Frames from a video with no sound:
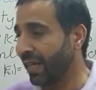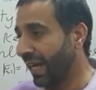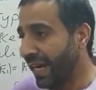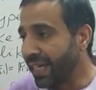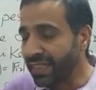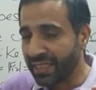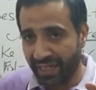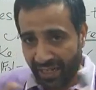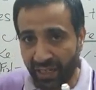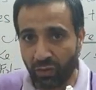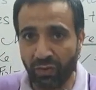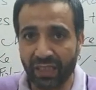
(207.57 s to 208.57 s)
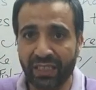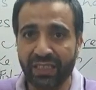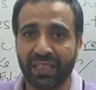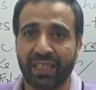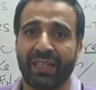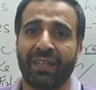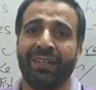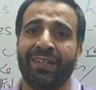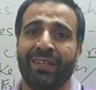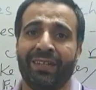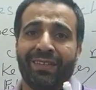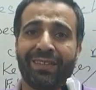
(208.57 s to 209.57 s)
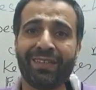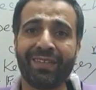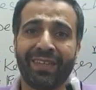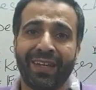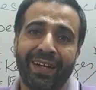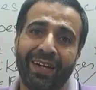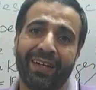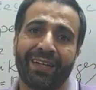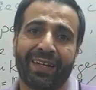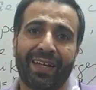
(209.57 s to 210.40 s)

interact with each other, that